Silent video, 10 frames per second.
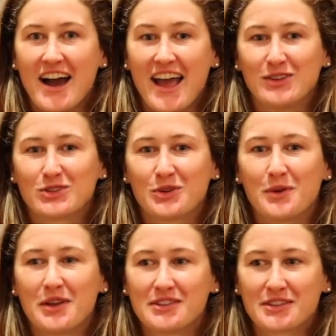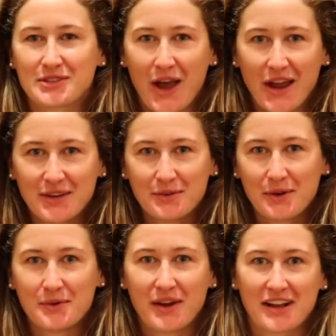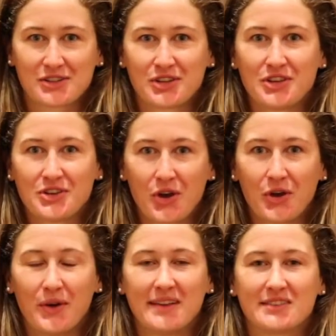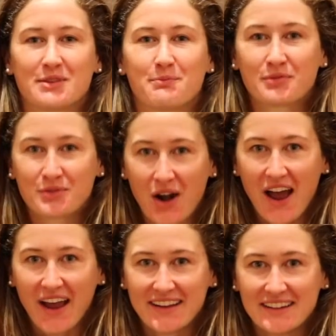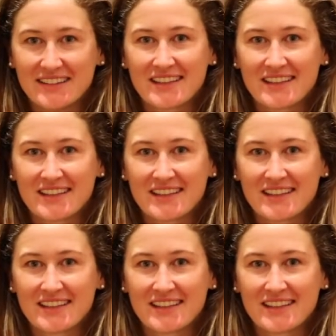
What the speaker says: and so we decided we would actually go and surprise